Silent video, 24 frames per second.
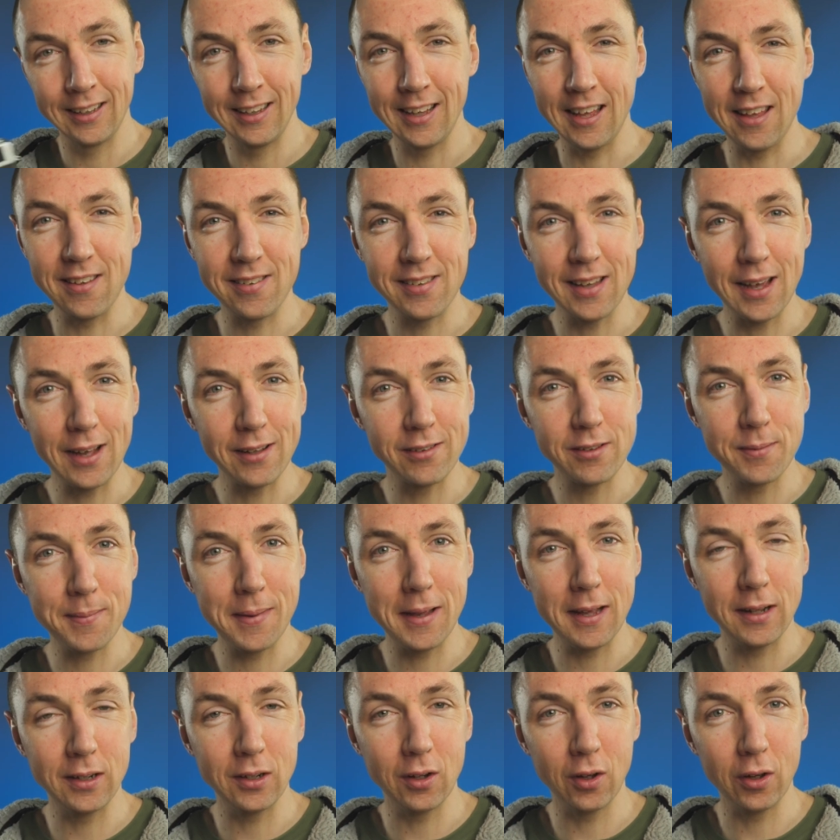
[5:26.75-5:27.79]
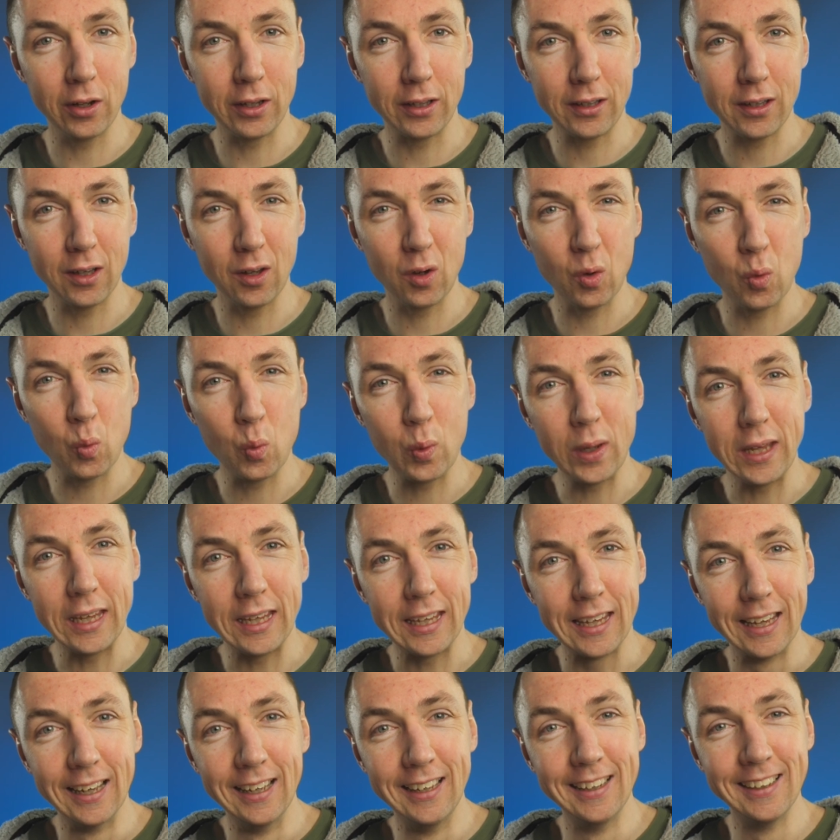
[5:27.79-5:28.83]
it sounds a bit like
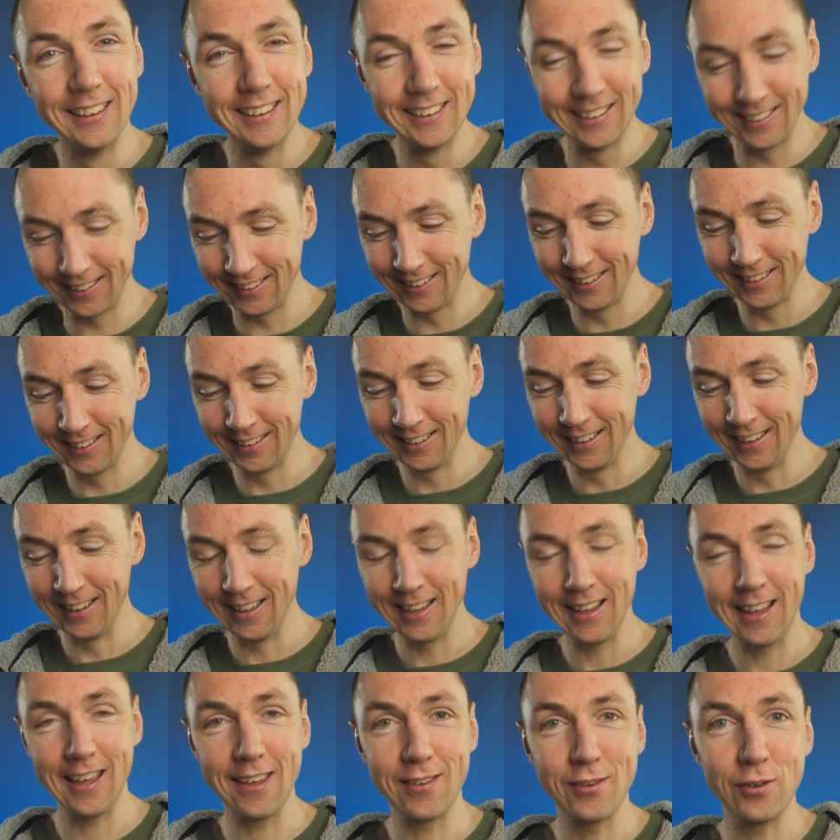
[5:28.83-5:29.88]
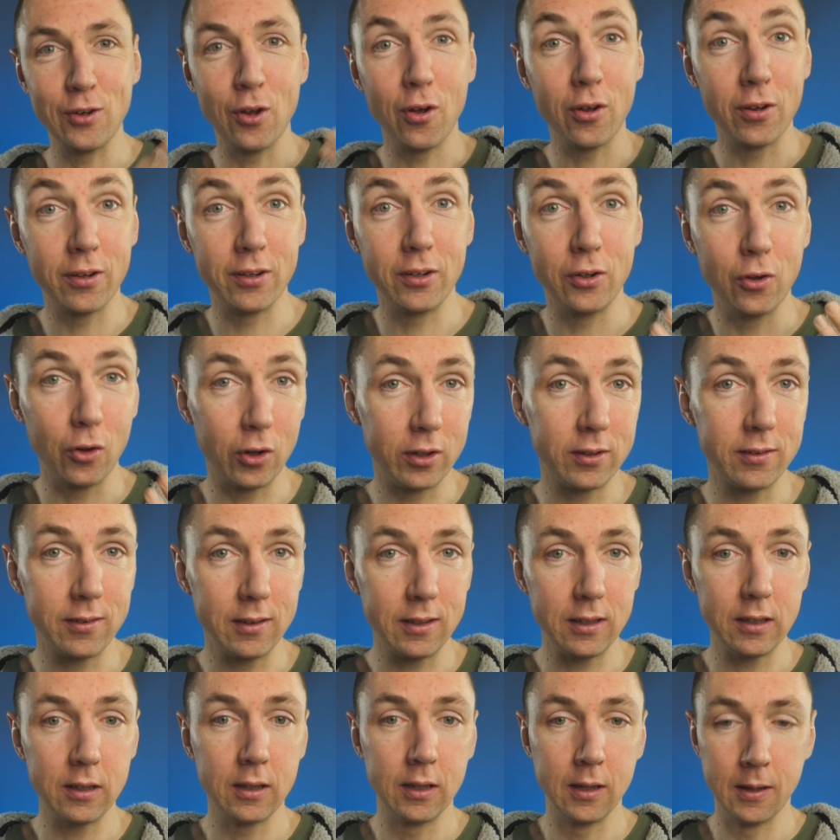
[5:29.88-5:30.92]
weak. It's not
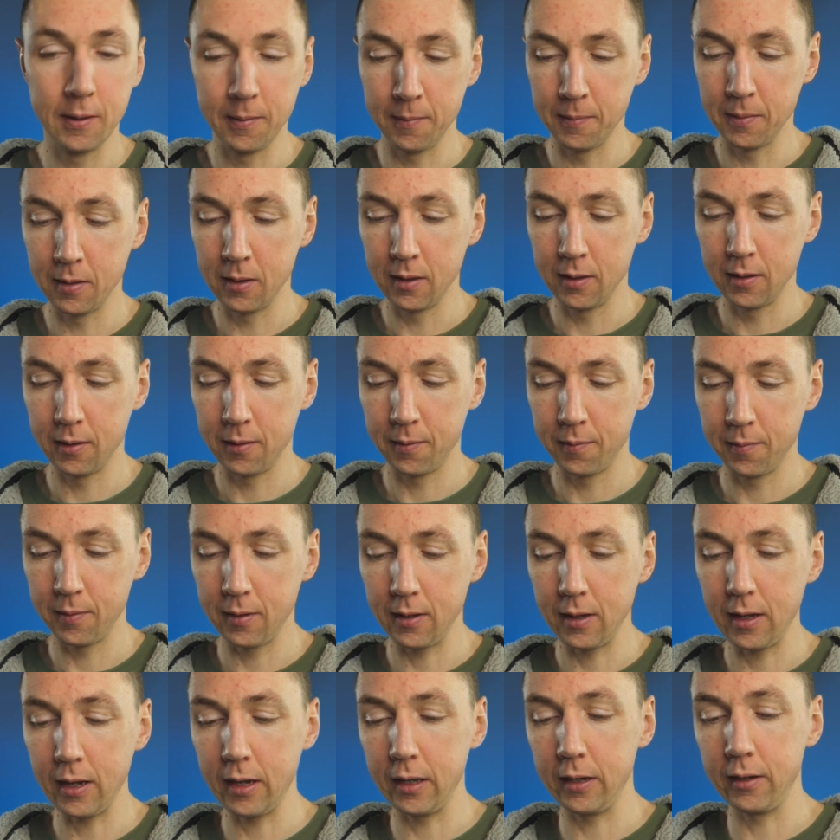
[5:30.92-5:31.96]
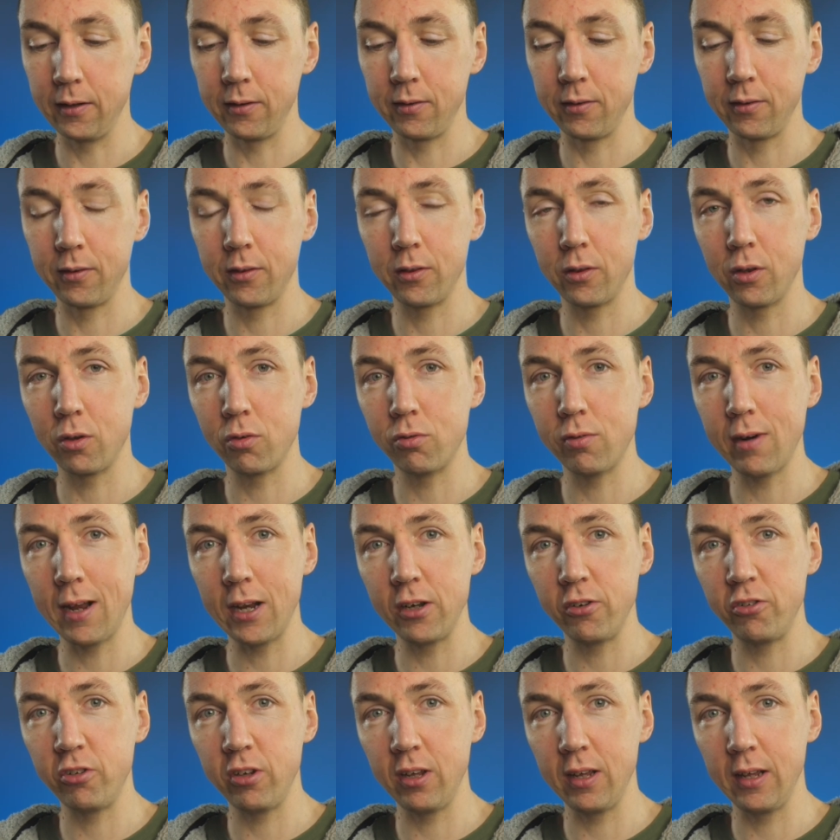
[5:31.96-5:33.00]
noisy, and the
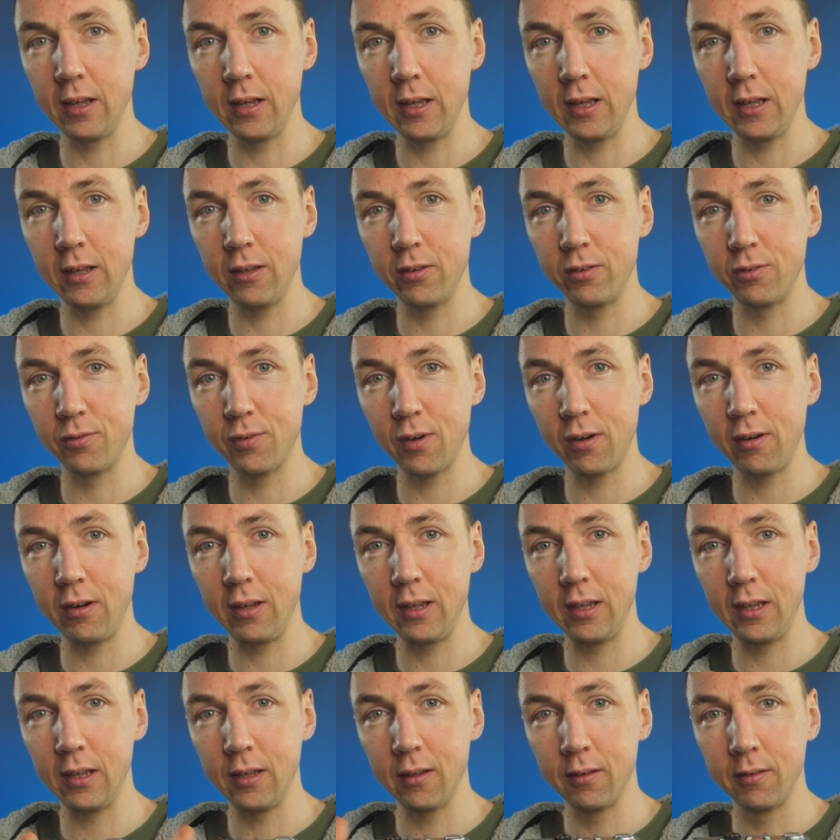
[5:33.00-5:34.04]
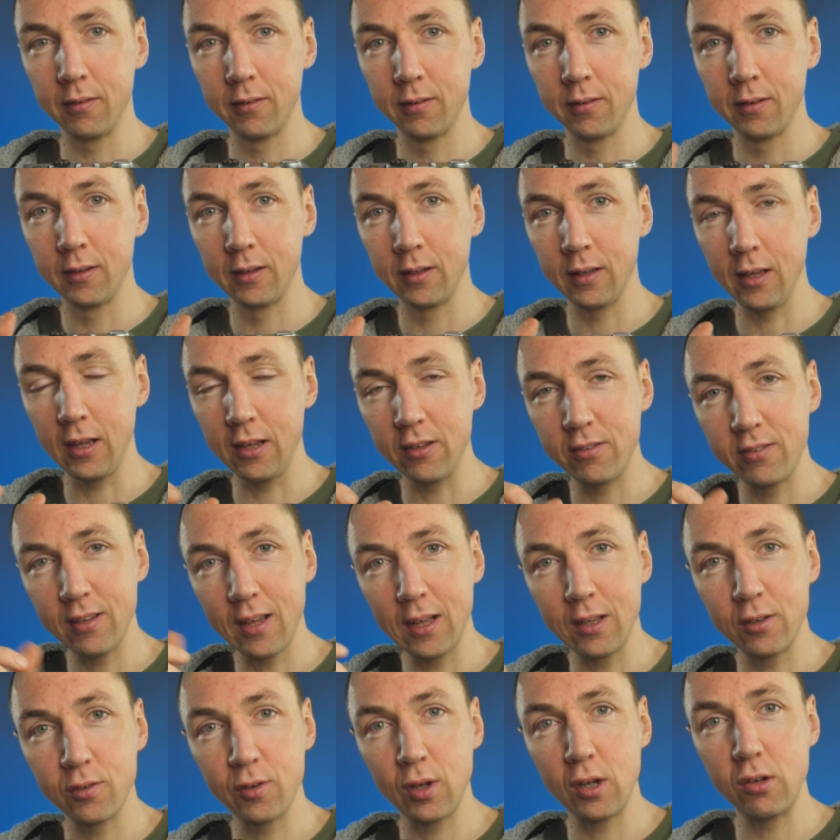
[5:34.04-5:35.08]
ratchet is very, it
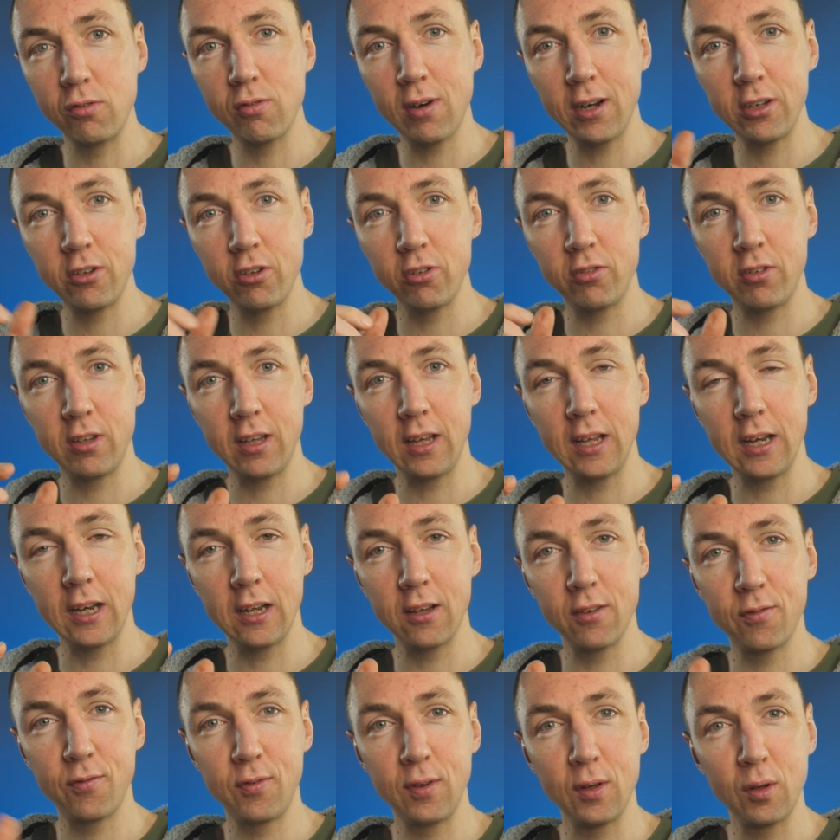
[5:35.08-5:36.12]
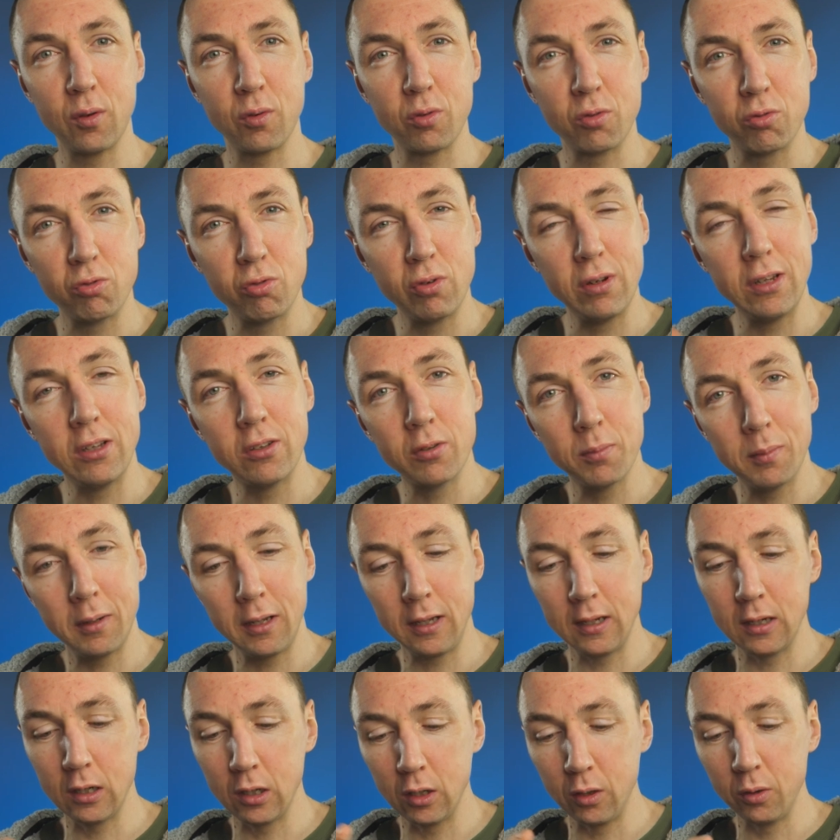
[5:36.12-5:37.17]
sounds very ratchety and it feels
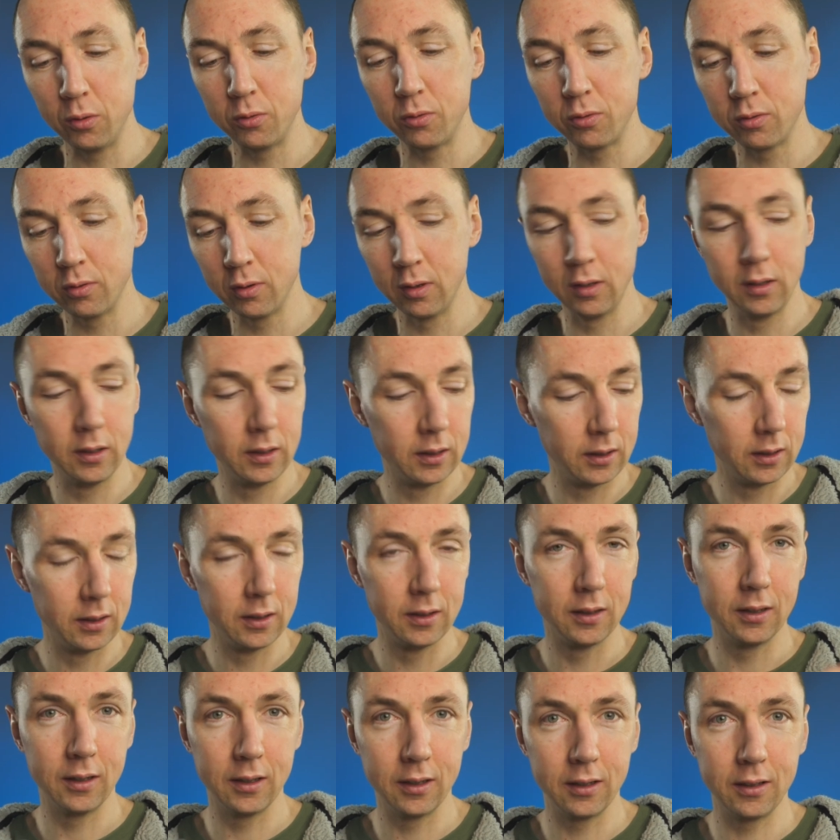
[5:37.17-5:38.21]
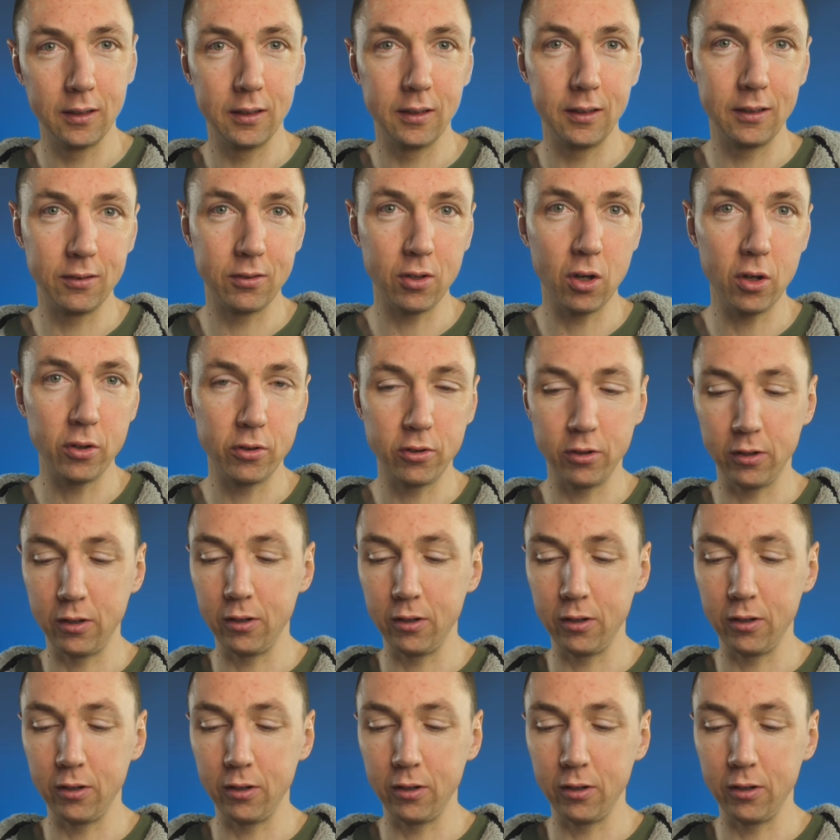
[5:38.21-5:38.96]
reasonably loose. It's hard to